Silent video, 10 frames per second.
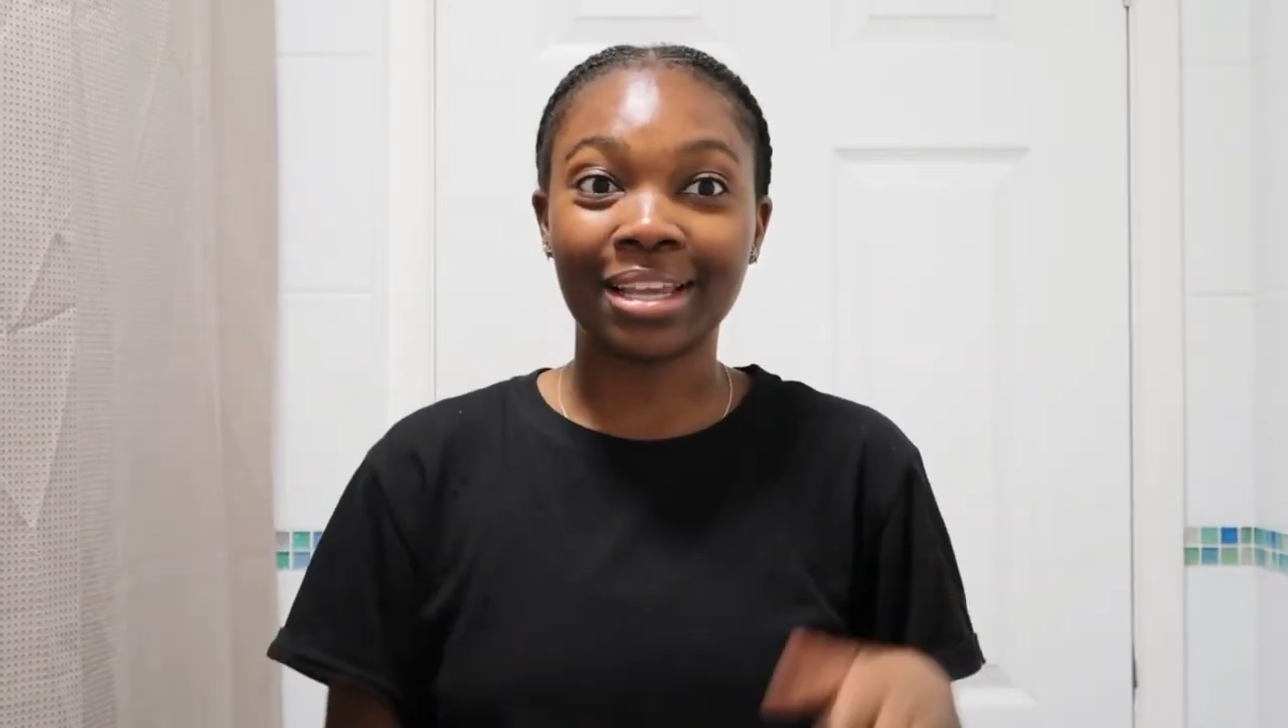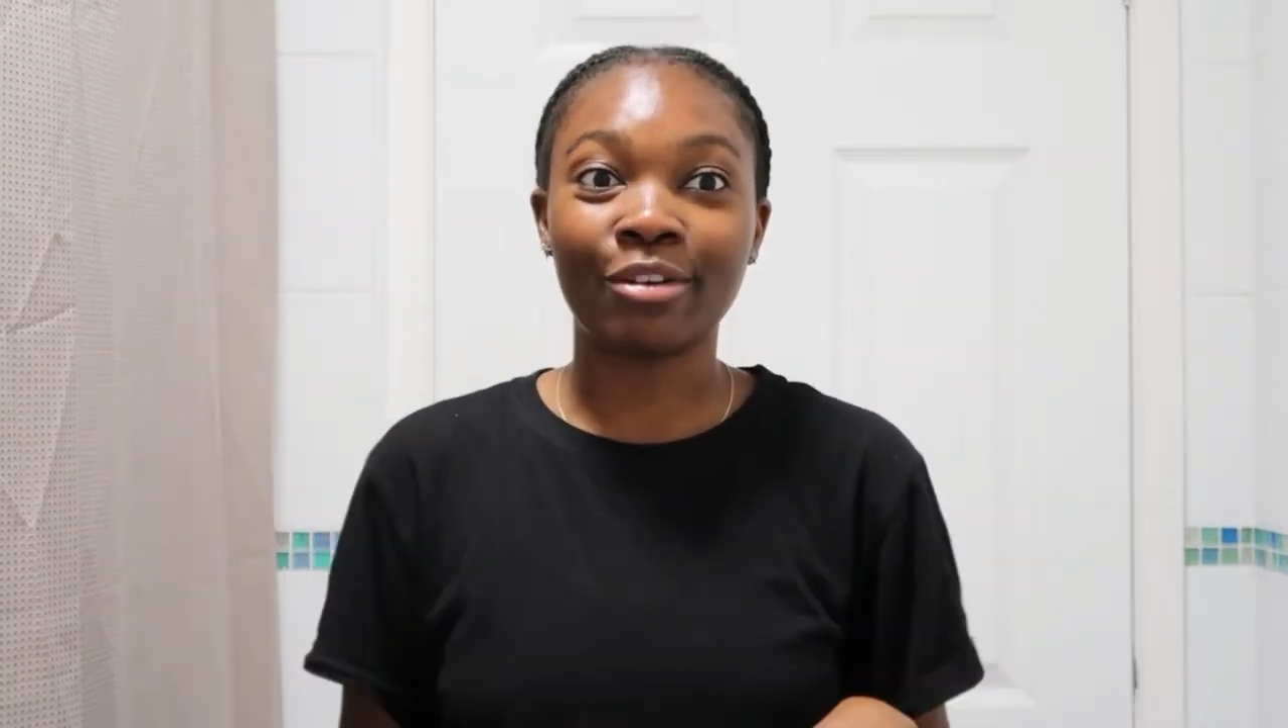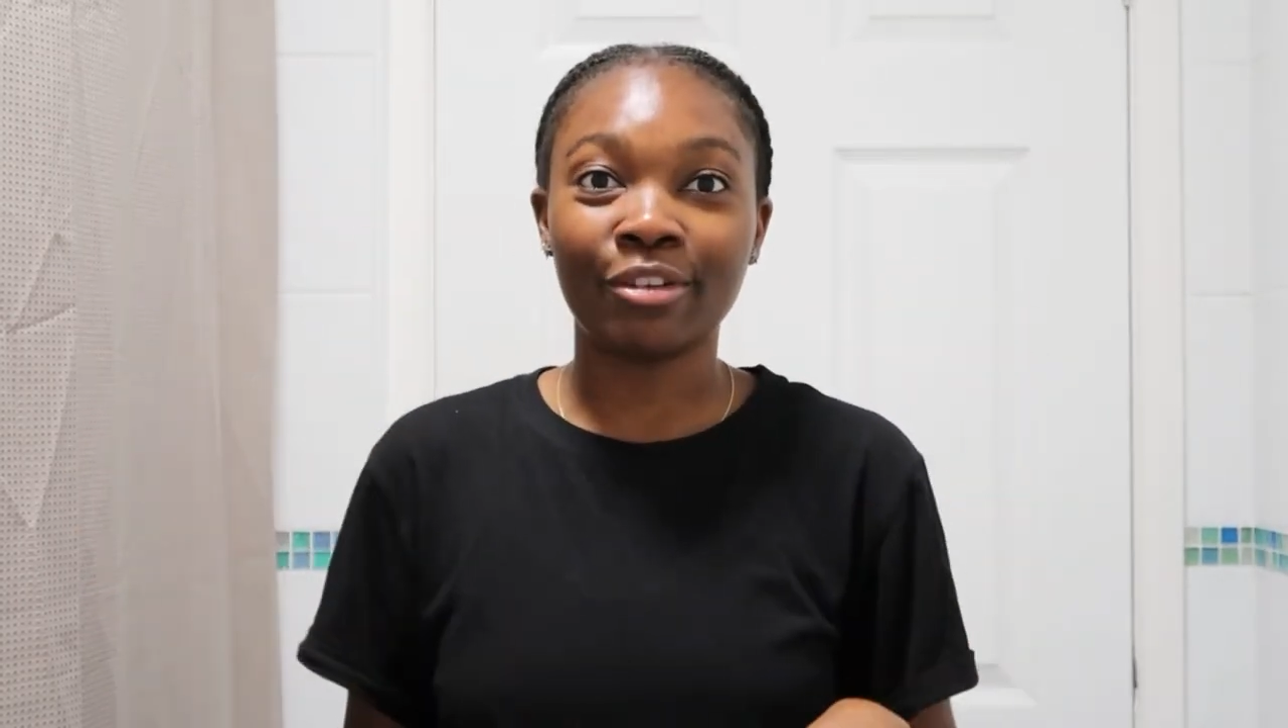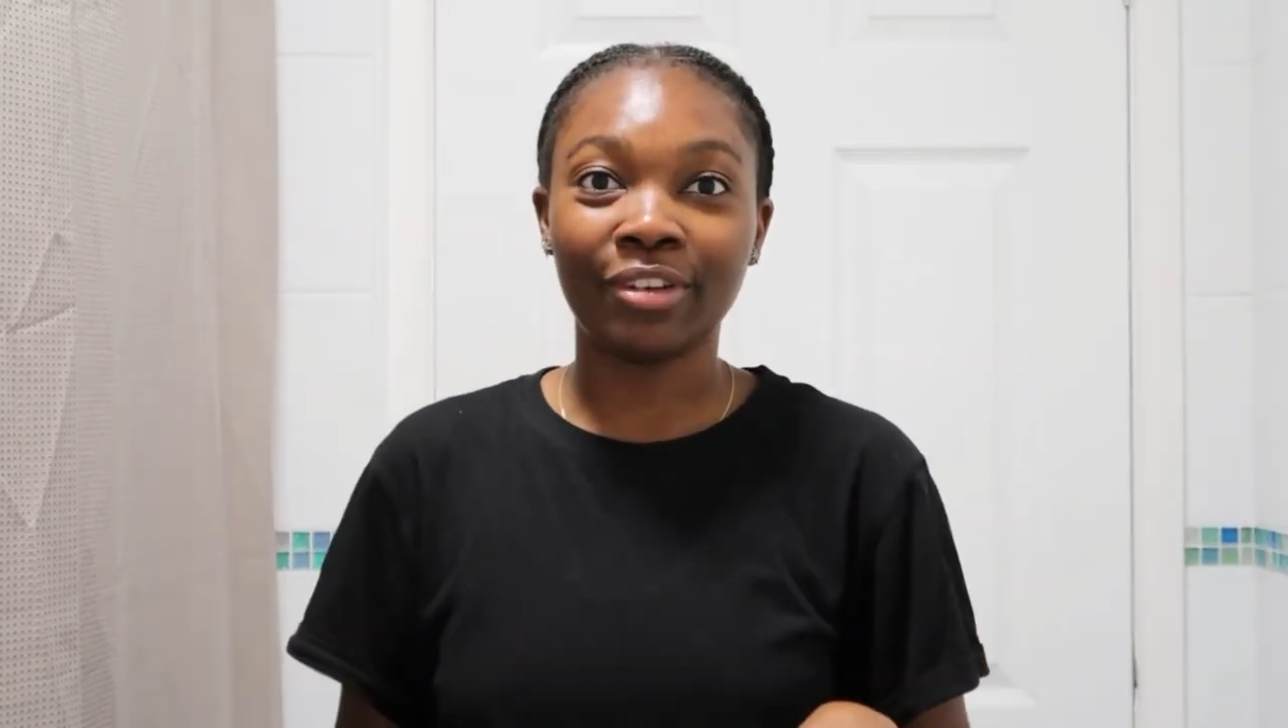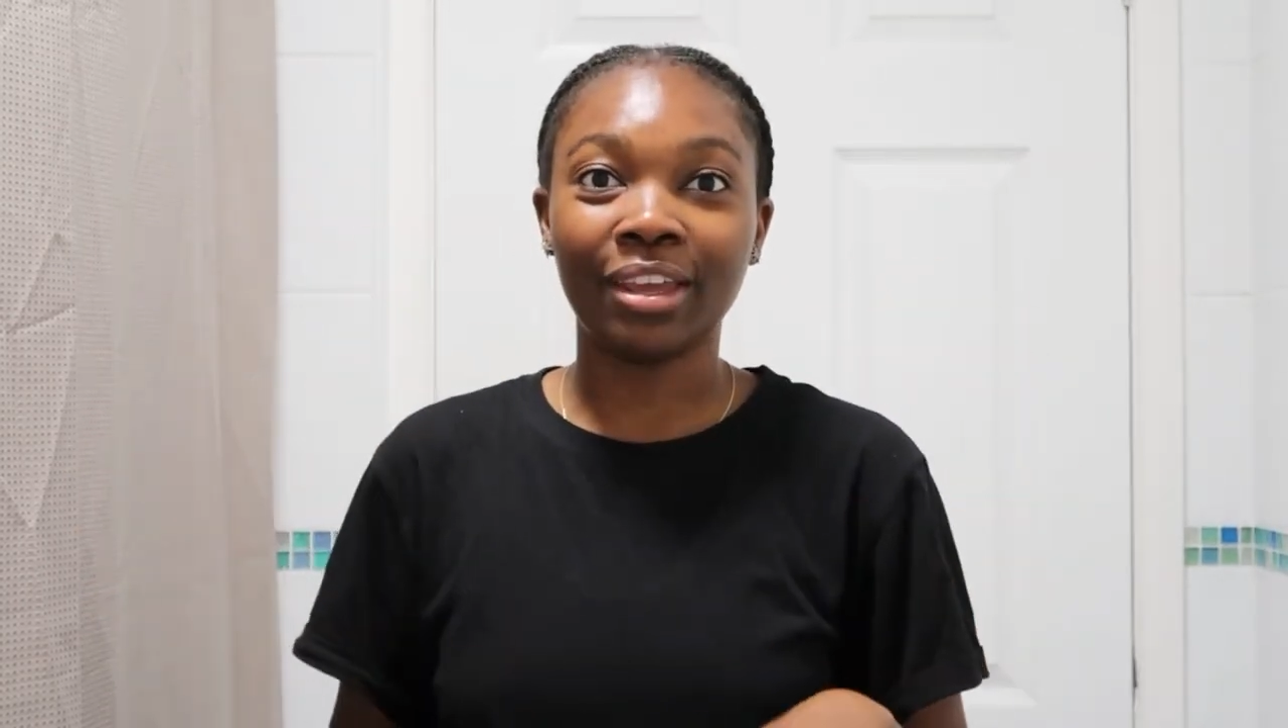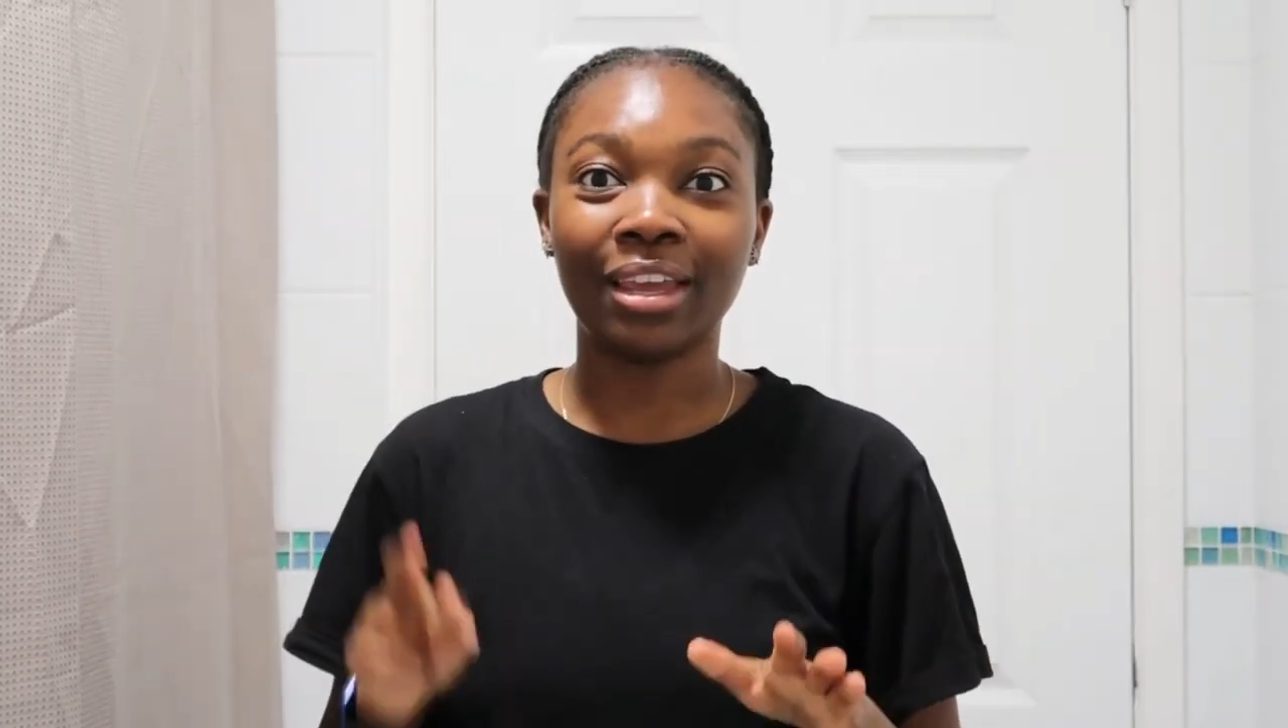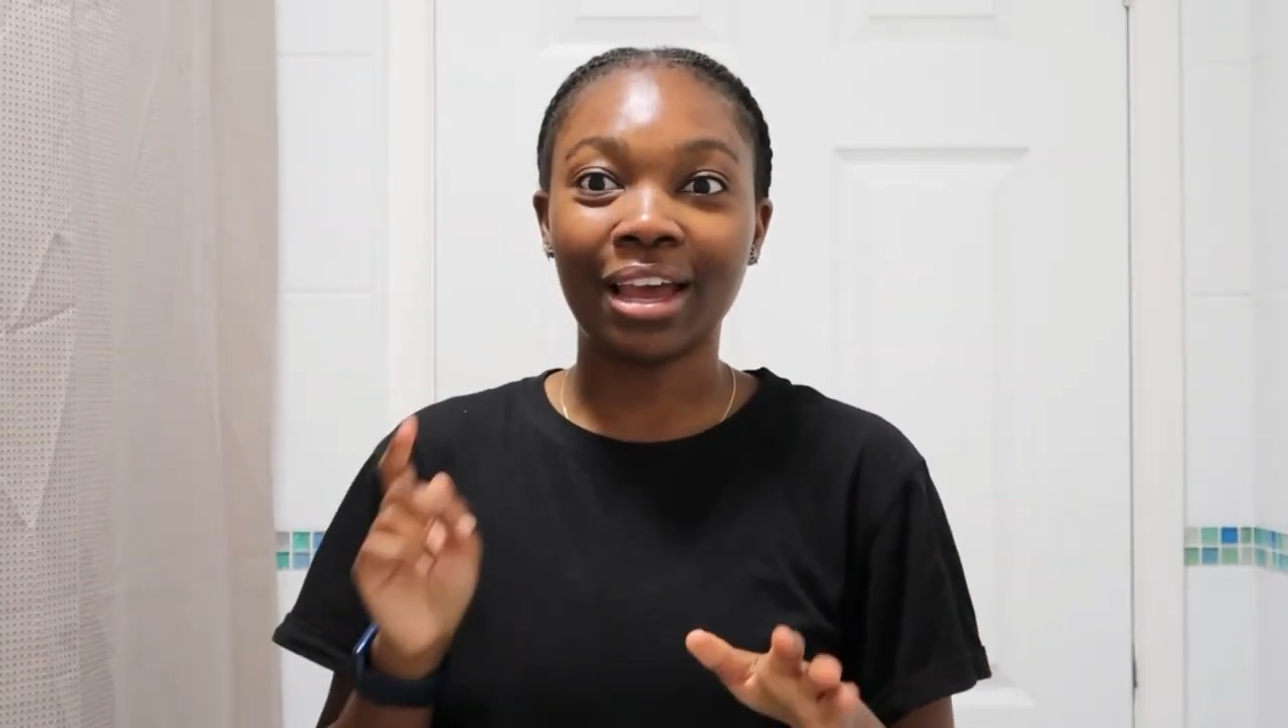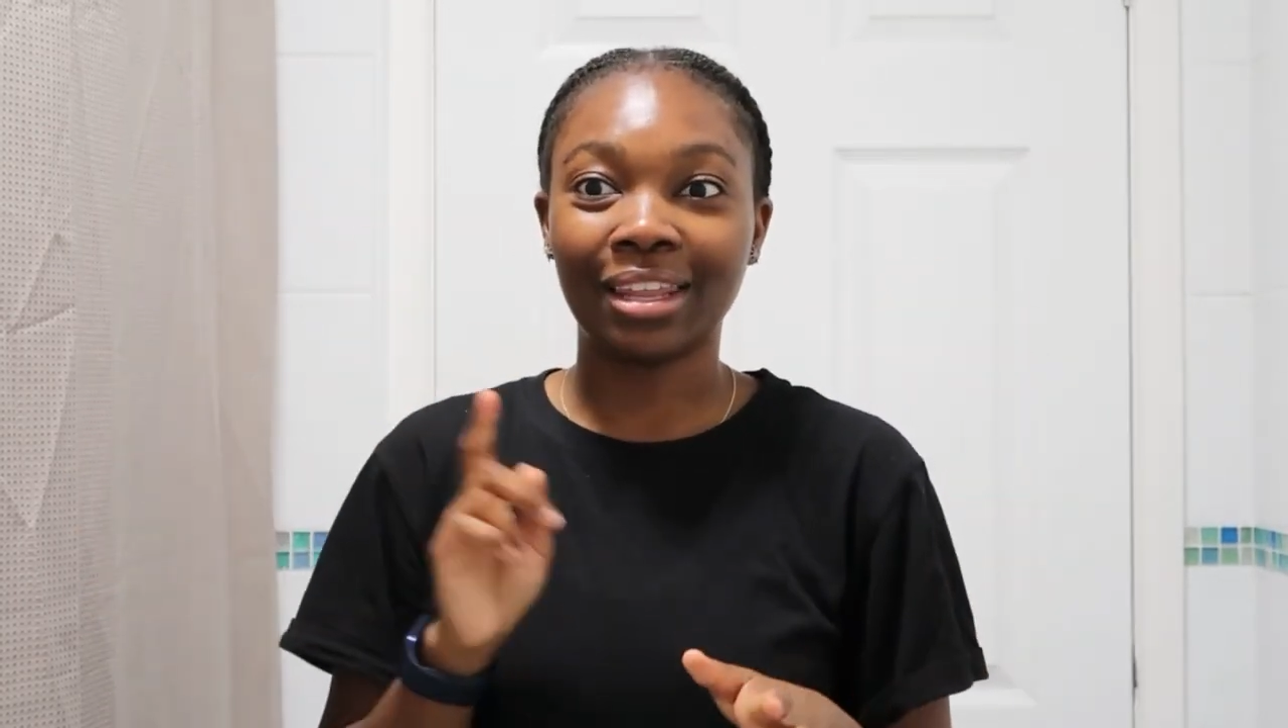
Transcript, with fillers: CeraVe.